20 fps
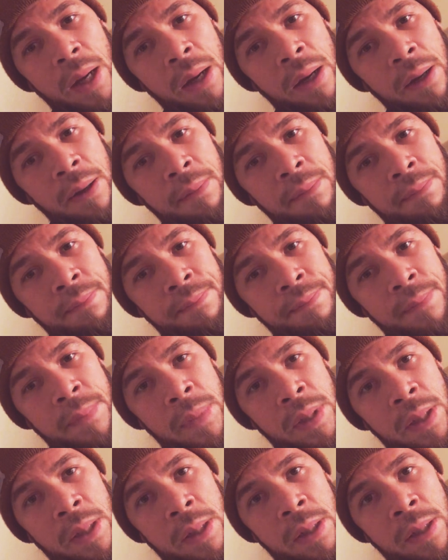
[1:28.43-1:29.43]
Um,
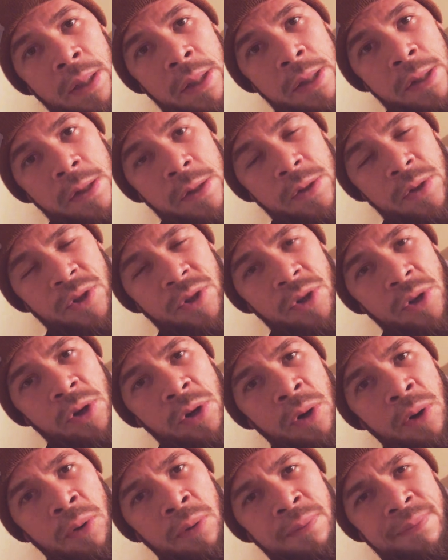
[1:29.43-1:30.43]

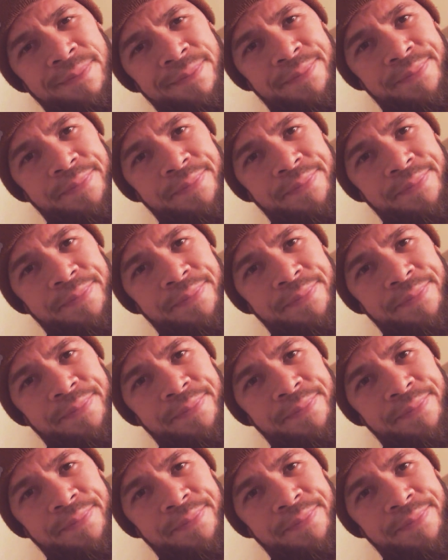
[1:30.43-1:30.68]
so